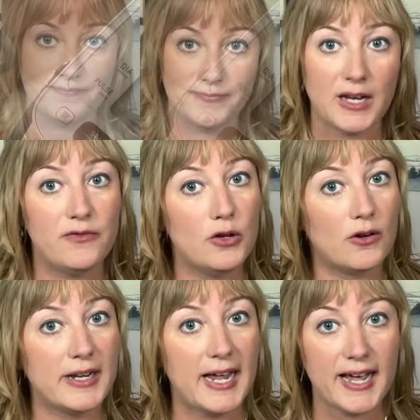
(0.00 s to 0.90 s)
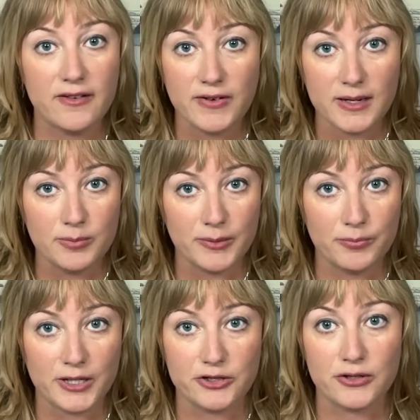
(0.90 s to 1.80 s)
And if you already have high blood
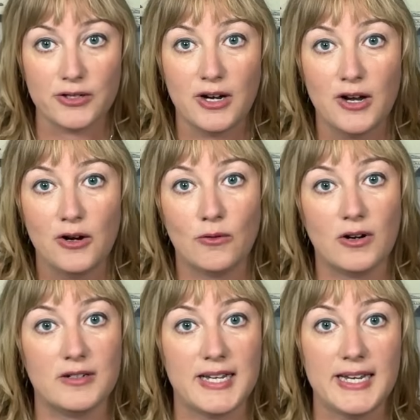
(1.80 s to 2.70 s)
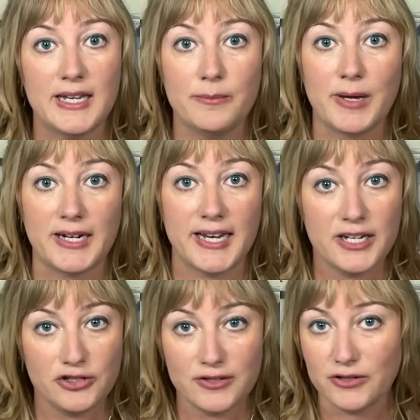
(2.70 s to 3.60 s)
pressure or are taking
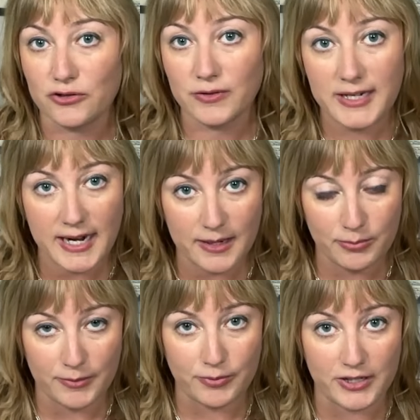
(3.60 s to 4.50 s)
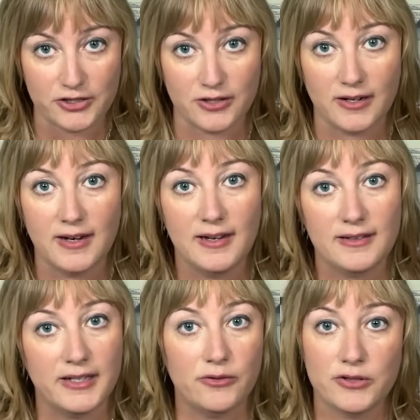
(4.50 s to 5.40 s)
medication to treat high blood pressure,
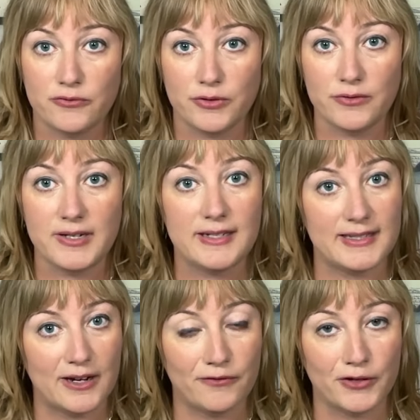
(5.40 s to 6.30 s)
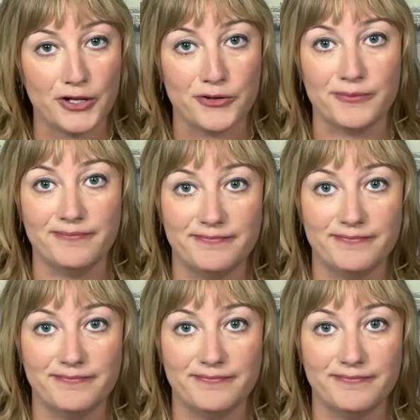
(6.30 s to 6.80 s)
licorice root is not for you.